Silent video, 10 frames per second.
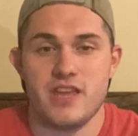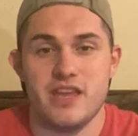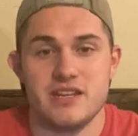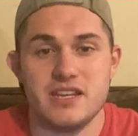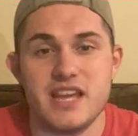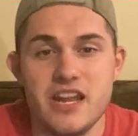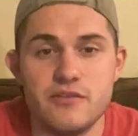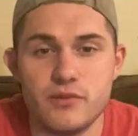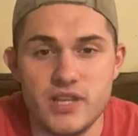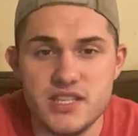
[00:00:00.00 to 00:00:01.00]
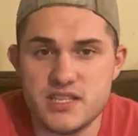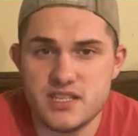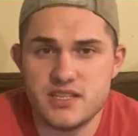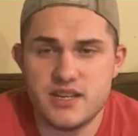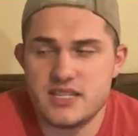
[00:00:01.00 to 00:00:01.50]
and it kind of relates to
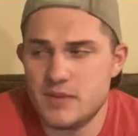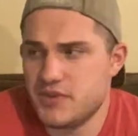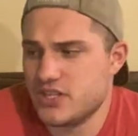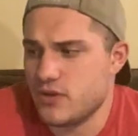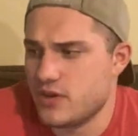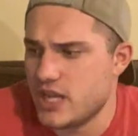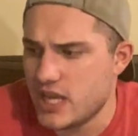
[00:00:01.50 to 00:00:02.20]
today's episode,